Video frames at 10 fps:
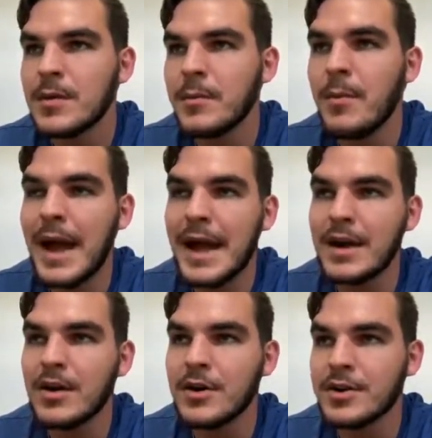back
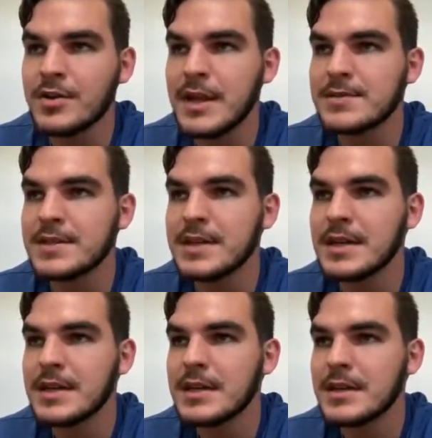on your left stick
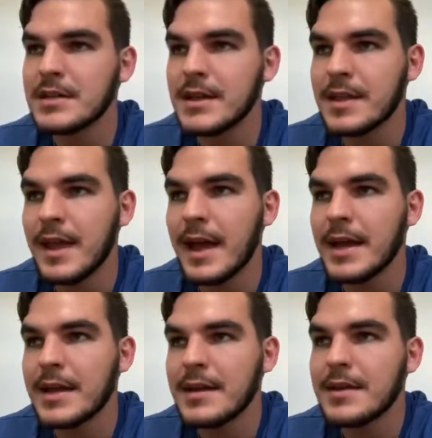like that.
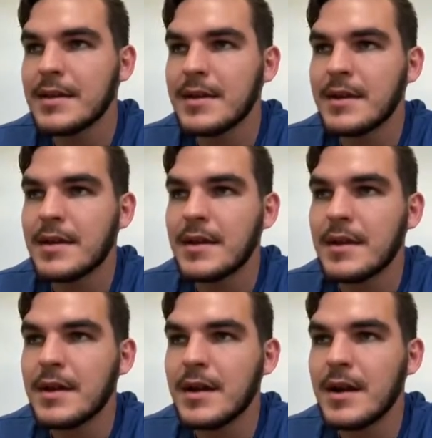
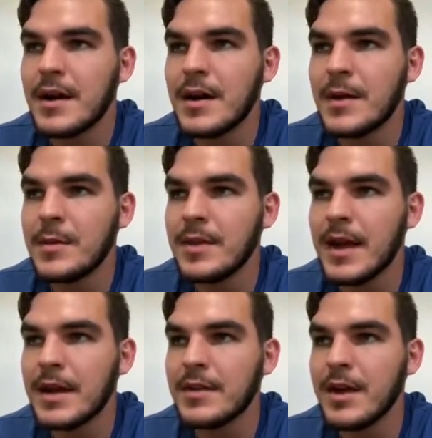And
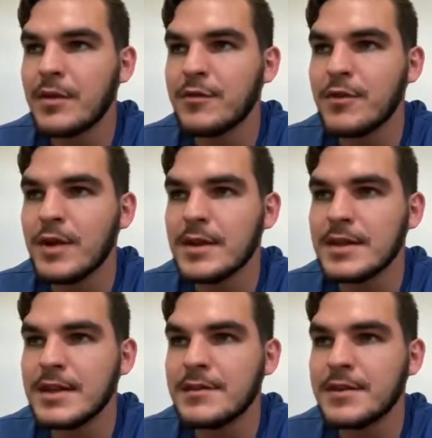that'll full out the
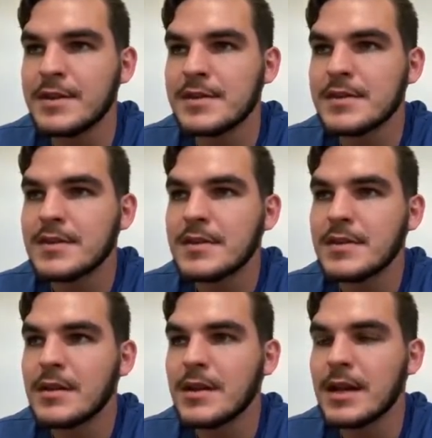defense a
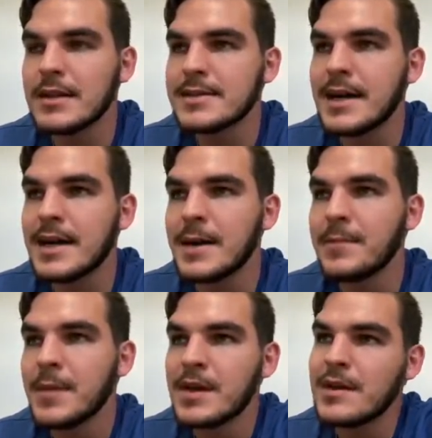lot of the time.
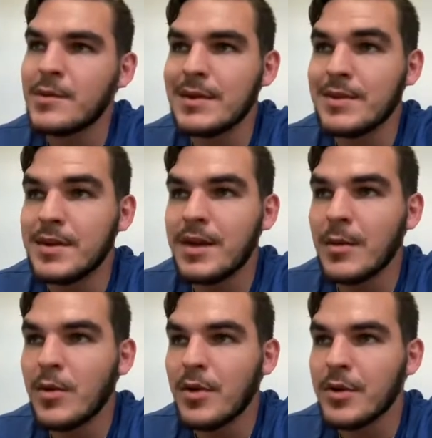We have the double
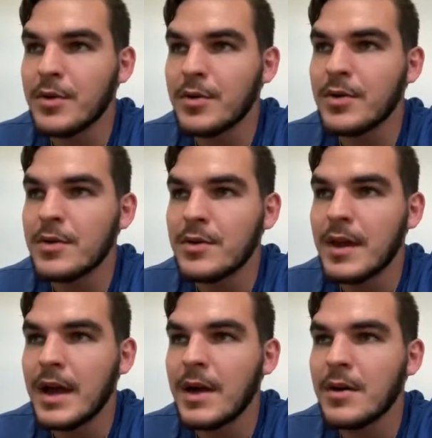hurdle
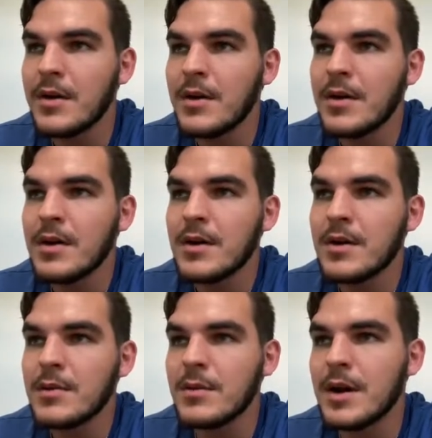now.
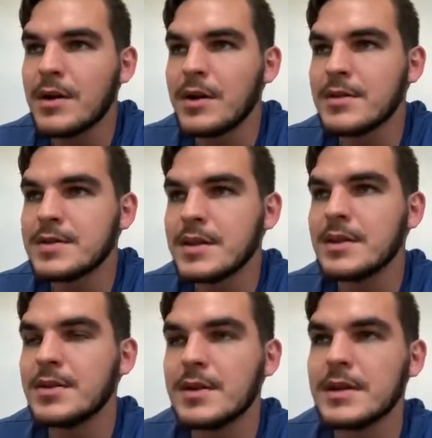Well, I don't know, he's going to
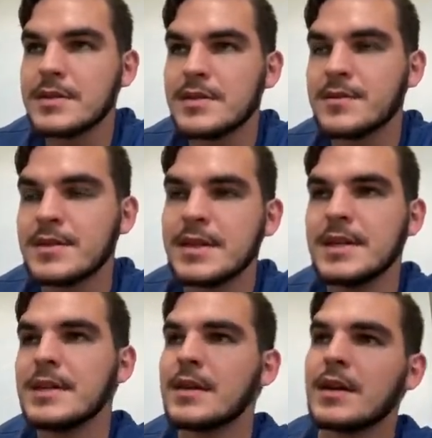do it because he's fatigued.
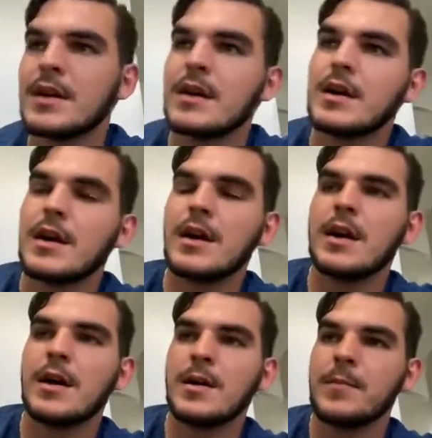
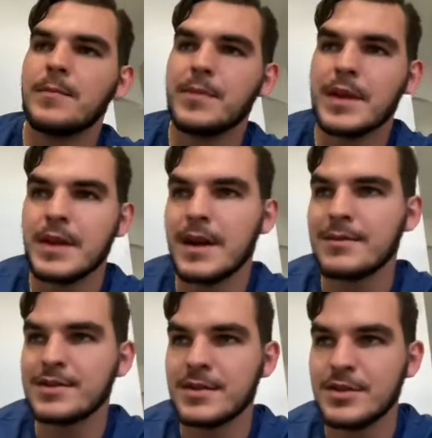And
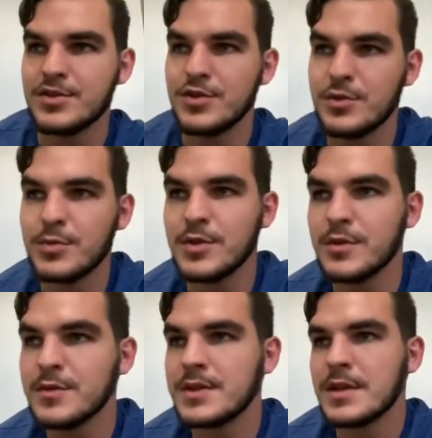obviously the juke
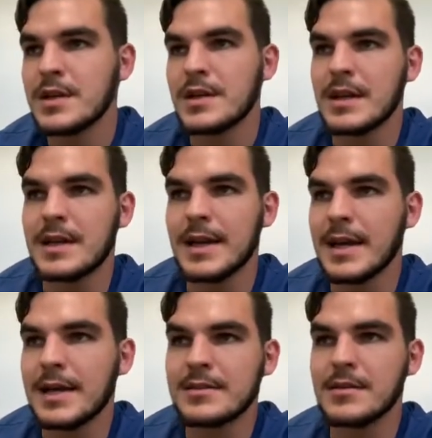moves. And then I
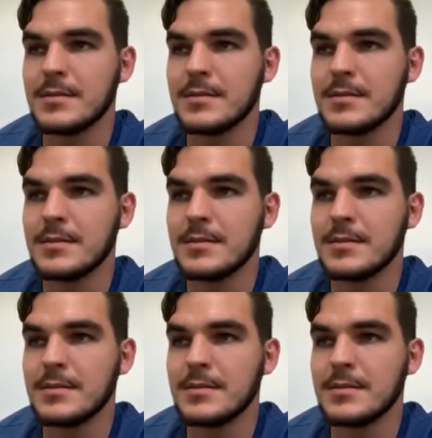guess the